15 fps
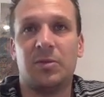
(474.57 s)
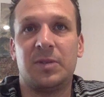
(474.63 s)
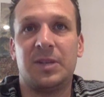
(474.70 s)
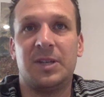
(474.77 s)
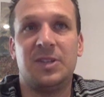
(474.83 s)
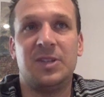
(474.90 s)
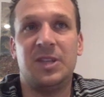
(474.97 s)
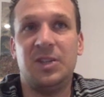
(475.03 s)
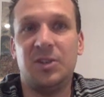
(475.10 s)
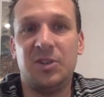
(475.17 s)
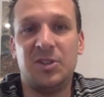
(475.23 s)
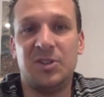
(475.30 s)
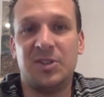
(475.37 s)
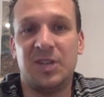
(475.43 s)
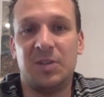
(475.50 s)

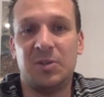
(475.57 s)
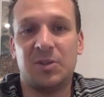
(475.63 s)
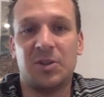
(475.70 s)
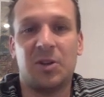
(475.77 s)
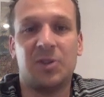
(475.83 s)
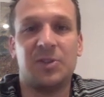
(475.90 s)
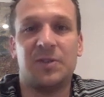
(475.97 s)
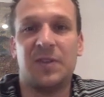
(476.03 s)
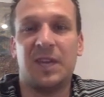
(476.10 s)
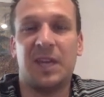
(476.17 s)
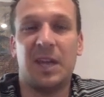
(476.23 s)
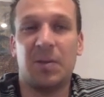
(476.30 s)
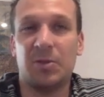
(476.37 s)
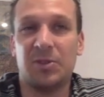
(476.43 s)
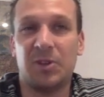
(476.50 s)
continue to see results. If they
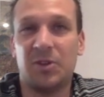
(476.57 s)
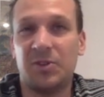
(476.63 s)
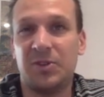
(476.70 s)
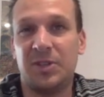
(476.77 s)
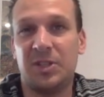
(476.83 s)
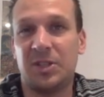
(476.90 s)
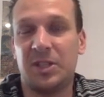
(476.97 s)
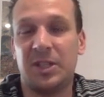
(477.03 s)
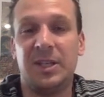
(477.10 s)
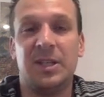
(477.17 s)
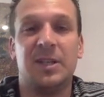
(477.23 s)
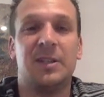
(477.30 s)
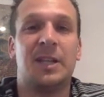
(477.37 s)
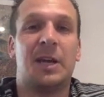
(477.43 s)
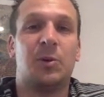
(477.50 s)
get results initially,
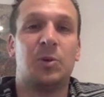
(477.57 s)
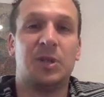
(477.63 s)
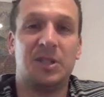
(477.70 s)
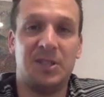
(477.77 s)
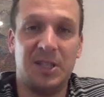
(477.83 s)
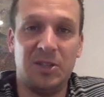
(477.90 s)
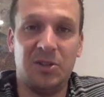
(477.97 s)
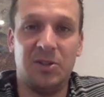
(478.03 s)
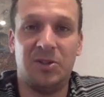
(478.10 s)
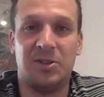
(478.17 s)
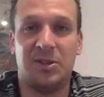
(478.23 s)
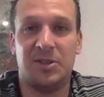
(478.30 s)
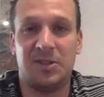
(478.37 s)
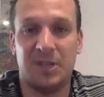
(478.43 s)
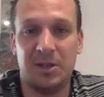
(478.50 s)
they will continue
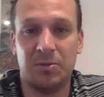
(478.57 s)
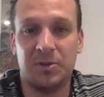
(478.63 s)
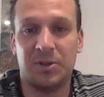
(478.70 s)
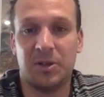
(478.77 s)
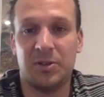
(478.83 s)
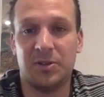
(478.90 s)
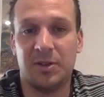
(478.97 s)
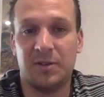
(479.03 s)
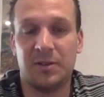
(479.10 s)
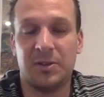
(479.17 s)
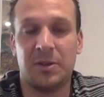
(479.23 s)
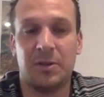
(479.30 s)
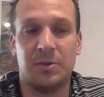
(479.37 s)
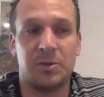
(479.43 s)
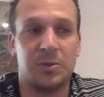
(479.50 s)
to see results over
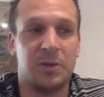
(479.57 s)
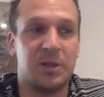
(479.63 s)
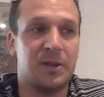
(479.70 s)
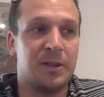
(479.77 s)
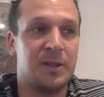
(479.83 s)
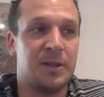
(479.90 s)
time as well.